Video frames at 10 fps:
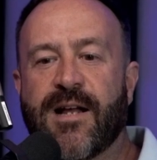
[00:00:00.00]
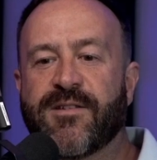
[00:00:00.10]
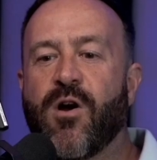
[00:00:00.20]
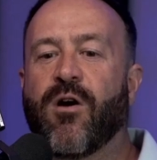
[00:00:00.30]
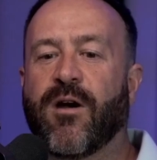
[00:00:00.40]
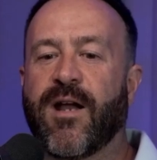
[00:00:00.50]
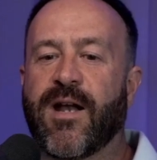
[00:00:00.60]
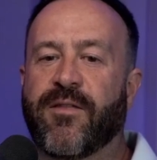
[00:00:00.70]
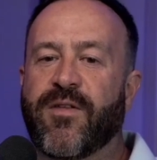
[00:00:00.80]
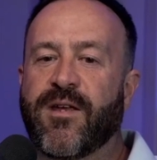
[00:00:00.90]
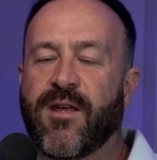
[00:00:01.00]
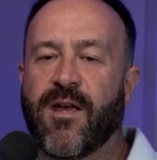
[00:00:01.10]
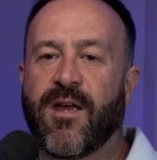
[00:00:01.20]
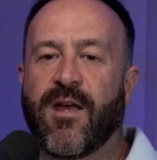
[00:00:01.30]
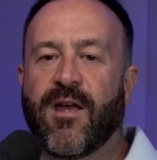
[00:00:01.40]
God's heart. And I think,
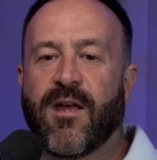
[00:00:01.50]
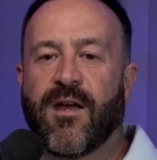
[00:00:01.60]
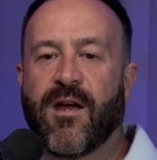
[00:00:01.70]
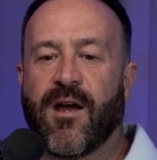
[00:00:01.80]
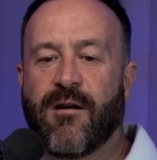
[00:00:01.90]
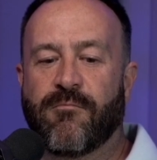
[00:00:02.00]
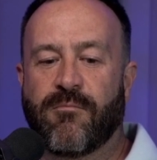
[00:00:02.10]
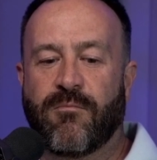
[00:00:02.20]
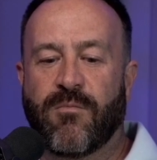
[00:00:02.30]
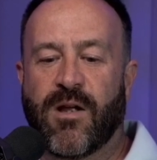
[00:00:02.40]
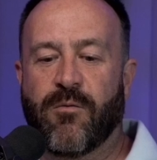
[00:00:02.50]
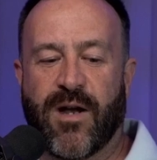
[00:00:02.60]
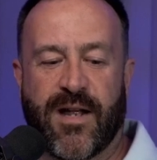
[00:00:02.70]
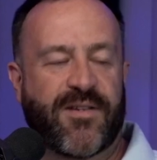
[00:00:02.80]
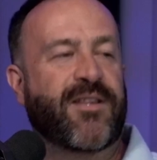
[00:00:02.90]
and
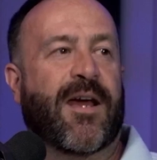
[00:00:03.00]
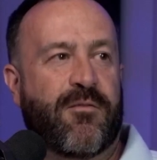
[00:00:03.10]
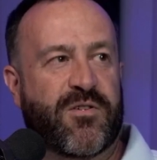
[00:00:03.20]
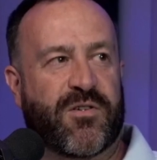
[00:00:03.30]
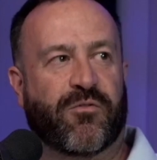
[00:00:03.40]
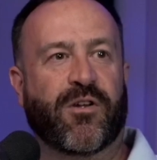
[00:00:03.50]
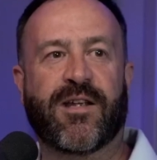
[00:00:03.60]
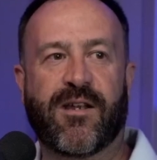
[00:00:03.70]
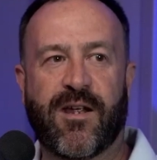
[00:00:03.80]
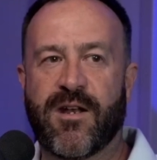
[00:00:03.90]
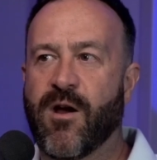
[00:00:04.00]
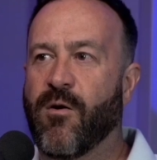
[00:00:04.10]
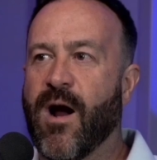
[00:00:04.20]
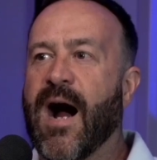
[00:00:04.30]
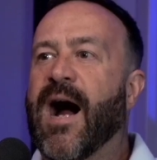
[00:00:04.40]
when I said that, it was really,
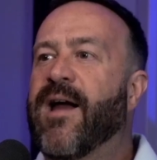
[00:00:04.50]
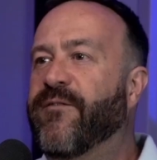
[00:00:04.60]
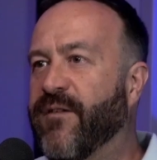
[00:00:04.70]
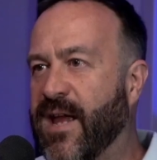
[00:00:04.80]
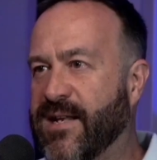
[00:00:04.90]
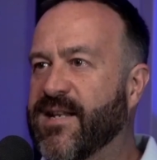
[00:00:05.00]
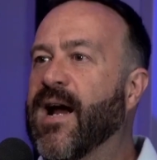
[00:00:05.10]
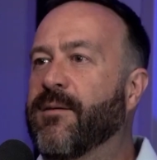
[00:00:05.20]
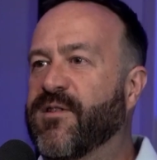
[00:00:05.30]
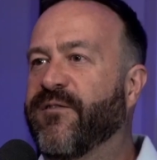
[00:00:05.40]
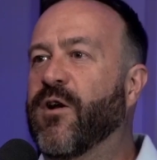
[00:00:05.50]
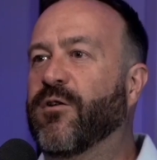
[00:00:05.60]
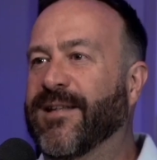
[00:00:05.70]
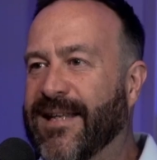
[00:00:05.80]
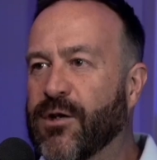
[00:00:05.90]
I've at times
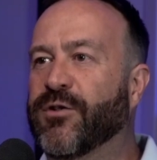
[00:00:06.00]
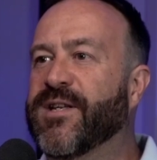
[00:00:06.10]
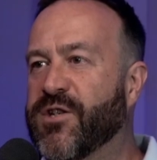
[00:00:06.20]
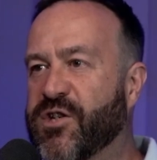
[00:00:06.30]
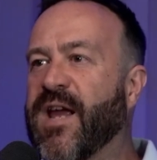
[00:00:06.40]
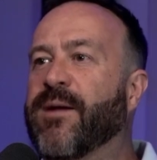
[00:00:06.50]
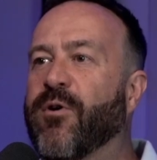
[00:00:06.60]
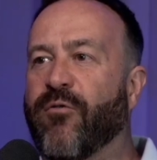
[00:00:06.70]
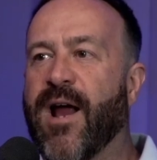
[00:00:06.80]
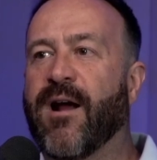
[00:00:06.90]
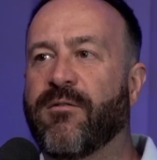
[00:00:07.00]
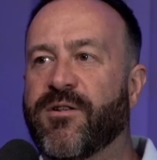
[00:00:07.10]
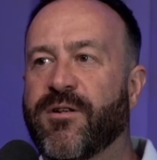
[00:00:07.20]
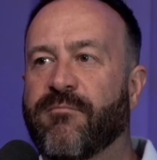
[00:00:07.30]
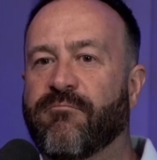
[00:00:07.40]
felt guilt and shame
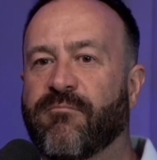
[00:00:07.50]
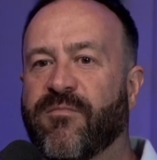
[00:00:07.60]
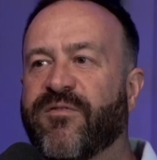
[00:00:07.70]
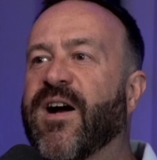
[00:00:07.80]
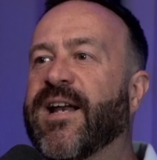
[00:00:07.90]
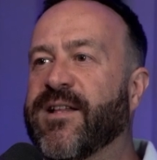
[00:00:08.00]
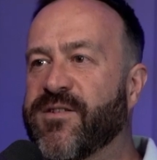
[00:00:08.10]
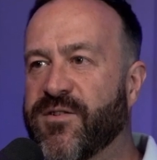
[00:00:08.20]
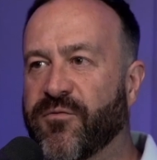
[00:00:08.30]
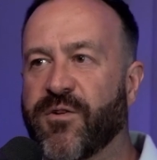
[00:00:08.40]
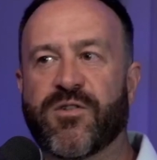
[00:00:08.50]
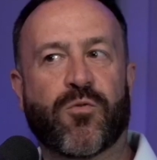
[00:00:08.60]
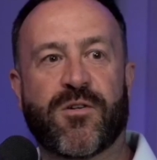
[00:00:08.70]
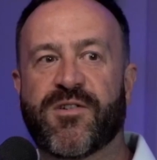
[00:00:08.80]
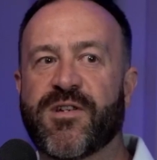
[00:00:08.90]
around finances,
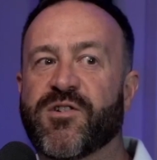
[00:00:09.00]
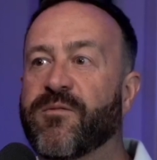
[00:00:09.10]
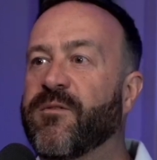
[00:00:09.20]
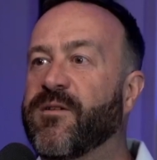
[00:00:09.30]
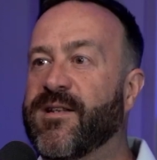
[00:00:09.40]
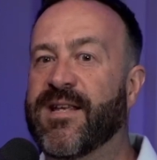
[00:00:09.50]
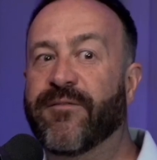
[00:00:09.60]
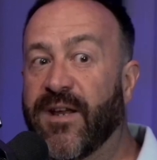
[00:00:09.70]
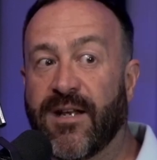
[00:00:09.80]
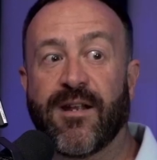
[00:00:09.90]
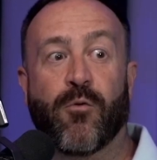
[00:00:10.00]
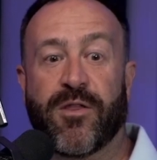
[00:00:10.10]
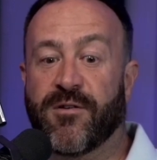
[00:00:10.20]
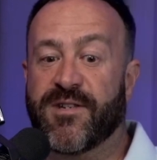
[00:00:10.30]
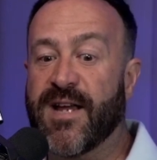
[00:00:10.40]
resources, giving,
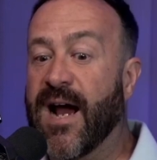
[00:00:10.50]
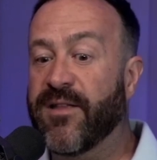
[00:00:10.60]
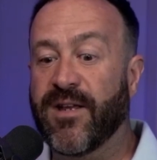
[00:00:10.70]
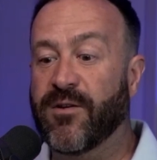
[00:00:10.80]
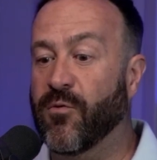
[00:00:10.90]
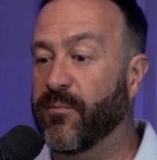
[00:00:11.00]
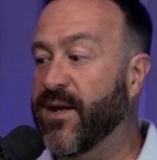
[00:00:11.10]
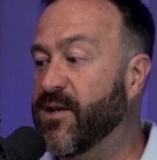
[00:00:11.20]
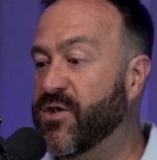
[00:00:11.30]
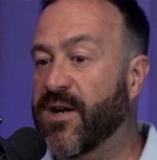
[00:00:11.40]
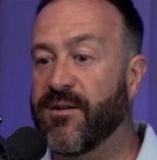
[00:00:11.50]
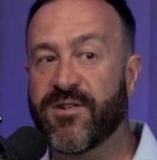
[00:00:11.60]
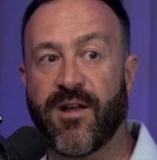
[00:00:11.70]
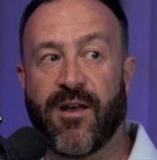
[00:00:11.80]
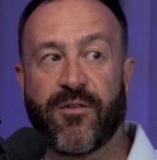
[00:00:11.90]
whether it's tithing or being
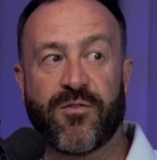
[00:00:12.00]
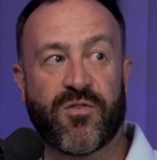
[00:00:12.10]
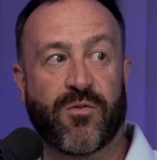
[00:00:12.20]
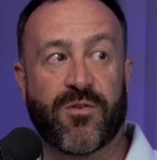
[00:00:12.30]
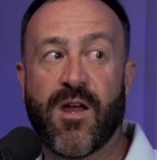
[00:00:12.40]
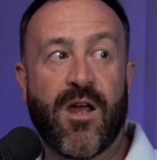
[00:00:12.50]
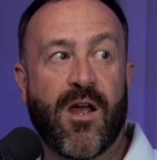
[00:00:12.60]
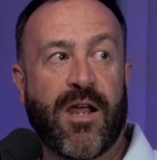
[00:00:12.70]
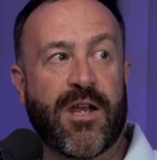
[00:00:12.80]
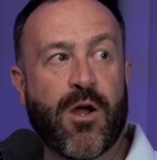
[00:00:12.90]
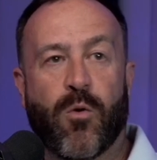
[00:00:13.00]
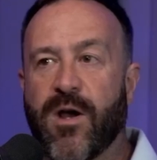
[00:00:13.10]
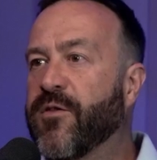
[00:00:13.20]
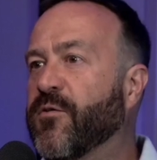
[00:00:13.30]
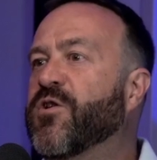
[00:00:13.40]
generous to others, or,
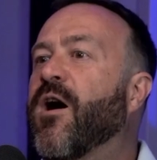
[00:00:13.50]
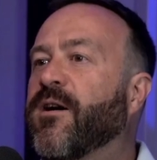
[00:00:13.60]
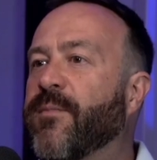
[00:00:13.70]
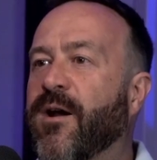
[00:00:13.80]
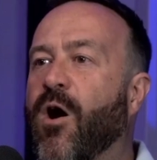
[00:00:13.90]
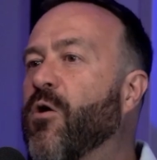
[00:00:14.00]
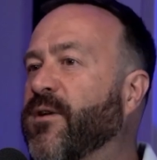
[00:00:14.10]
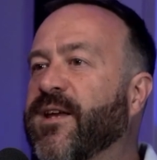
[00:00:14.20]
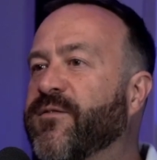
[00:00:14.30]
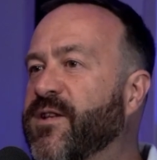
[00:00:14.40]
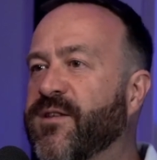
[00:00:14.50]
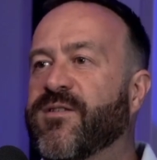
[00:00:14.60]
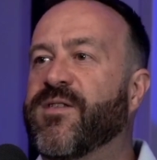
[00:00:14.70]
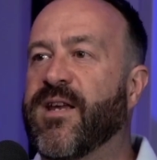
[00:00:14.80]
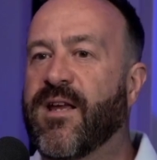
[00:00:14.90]
when others talk about, oh, give to
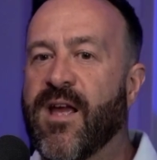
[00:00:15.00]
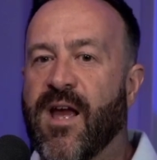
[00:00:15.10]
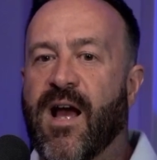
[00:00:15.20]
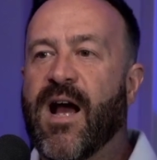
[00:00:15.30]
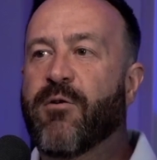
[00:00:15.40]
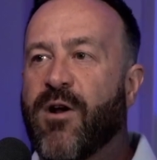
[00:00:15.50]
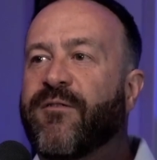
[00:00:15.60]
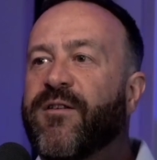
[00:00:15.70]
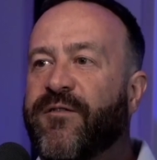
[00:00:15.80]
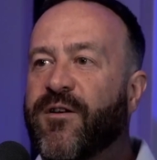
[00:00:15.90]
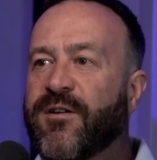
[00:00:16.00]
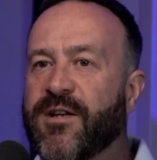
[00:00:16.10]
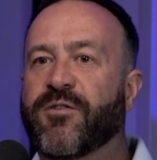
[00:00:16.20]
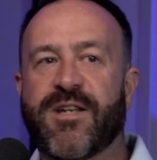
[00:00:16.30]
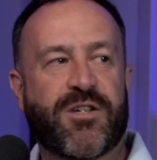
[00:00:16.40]
this thing, I would often feel
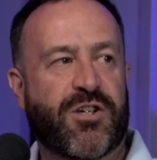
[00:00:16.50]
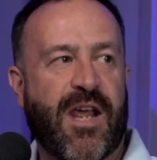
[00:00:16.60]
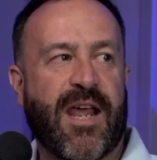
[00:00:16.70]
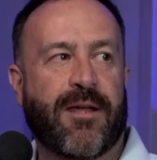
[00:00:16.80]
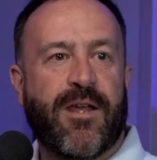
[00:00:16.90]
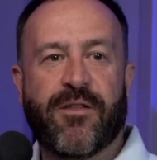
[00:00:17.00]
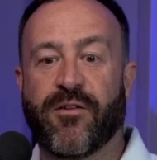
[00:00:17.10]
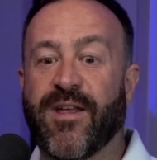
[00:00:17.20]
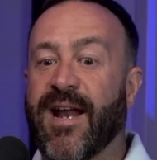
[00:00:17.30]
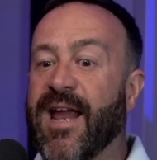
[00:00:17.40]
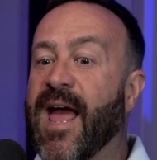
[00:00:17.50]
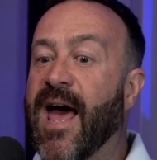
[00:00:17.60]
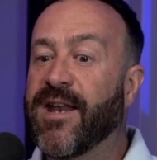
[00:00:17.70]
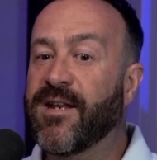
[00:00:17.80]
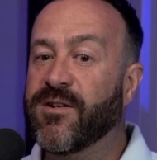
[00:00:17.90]
guilt and shame, either that I
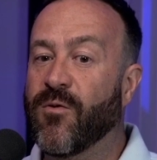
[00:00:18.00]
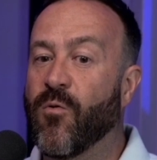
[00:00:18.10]
hadn't,